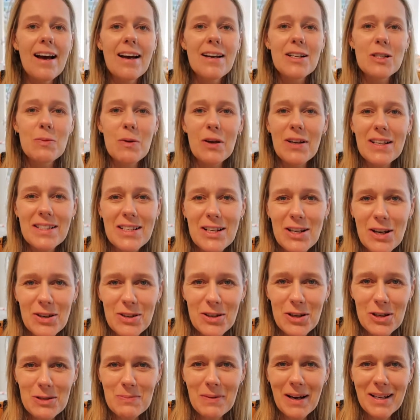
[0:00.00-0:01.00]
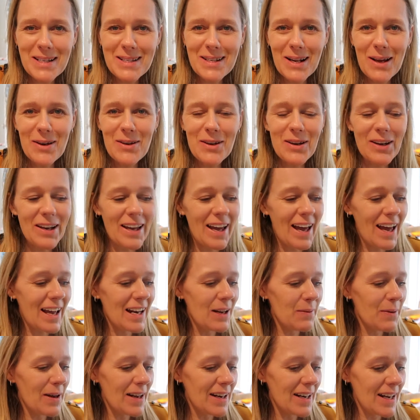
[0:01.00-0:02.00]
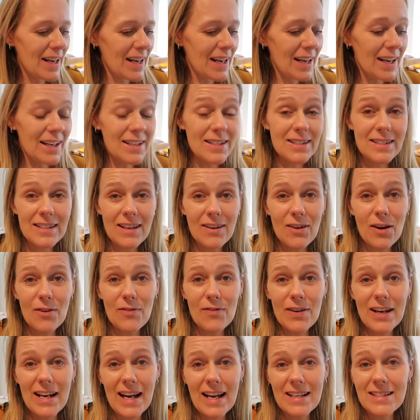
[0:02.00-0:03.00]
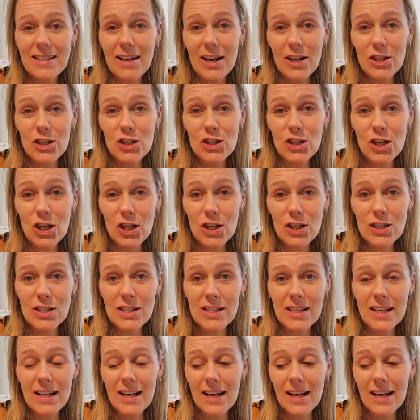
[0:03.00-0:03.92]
To be honest, I don't use my slow cooker anywhere near as often as I should.